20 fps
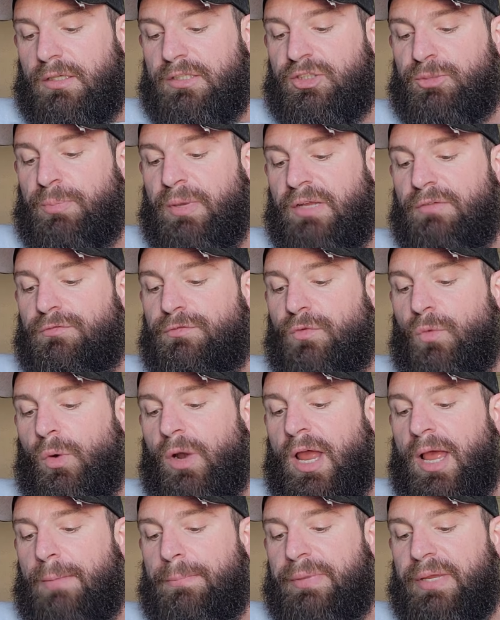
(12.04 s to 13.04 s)
I spent
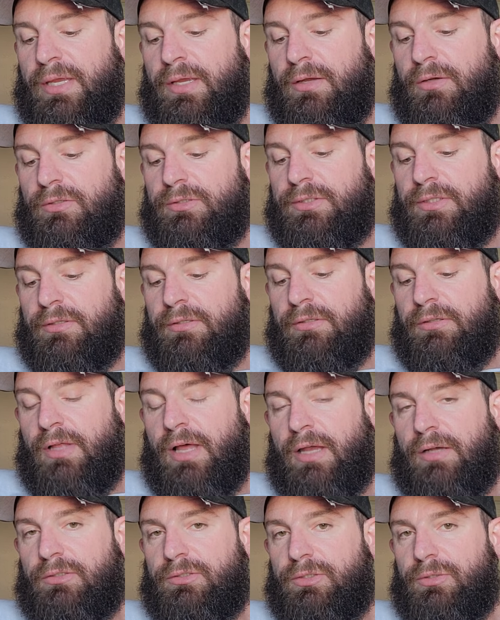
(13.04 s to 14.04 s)
four happy years in the
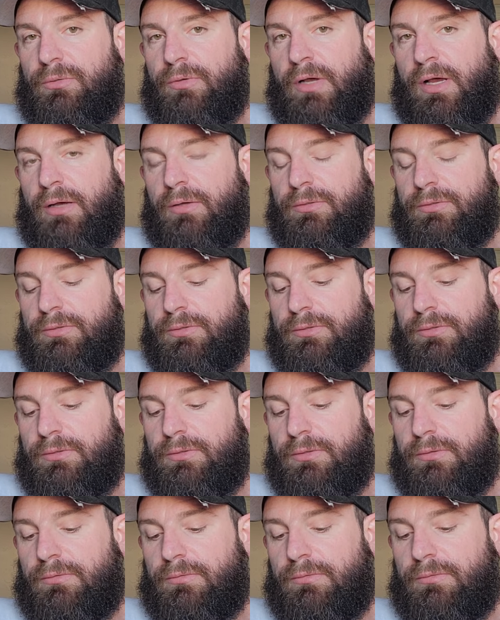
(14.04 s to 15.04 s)
Ladder two
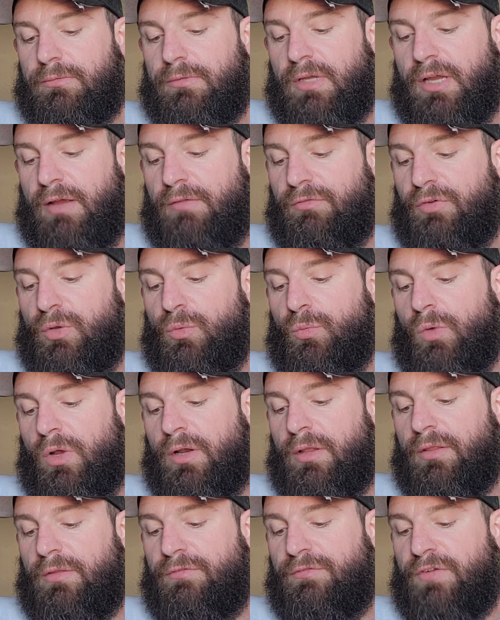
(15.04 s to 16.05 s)
house. Every
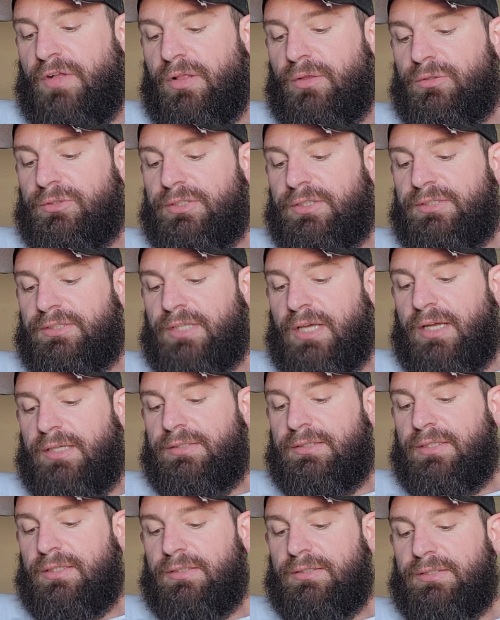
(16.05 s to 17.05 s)
one of the fellows
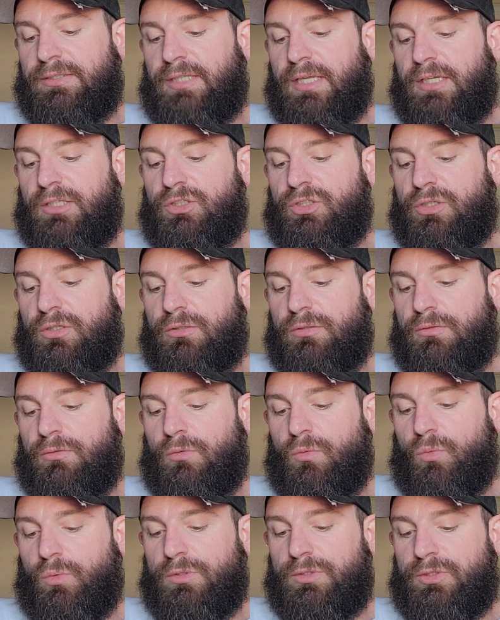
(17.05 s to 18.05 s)
assigned to the station
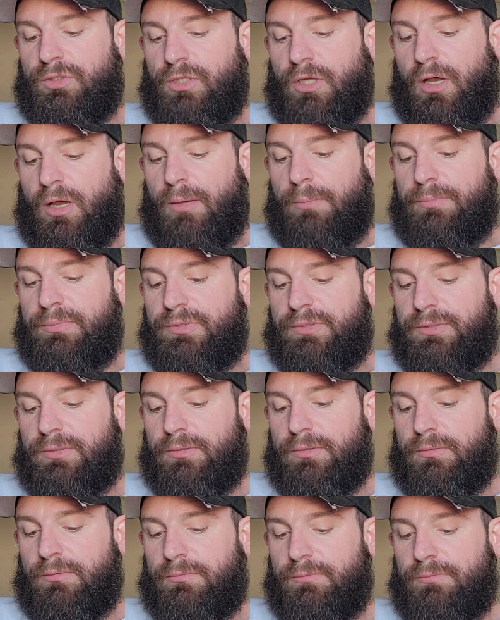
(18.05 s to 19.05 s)
was tops.